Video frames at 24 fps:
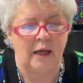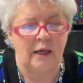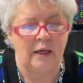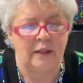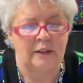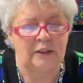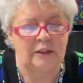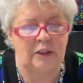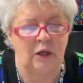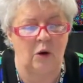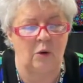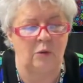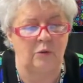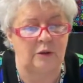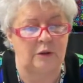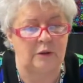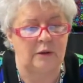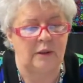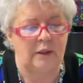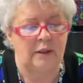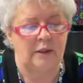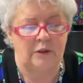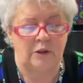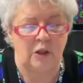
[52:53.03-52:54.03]
So
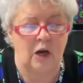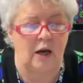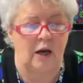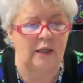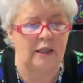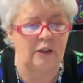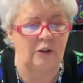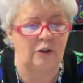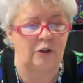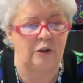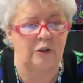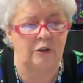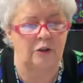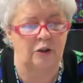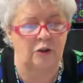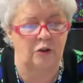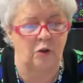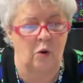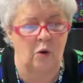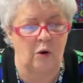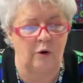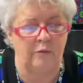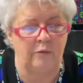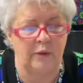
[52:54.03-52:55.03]
talking to your
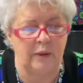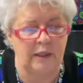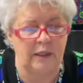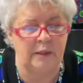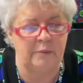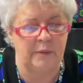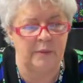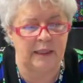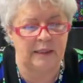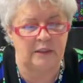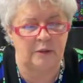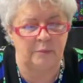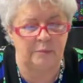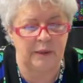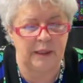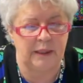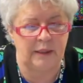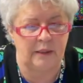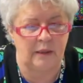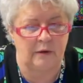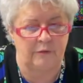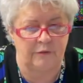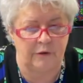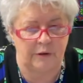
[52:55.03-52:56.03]
store really makes a big
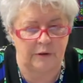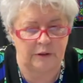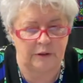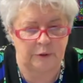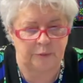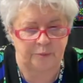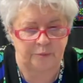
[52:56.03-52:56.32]
difference.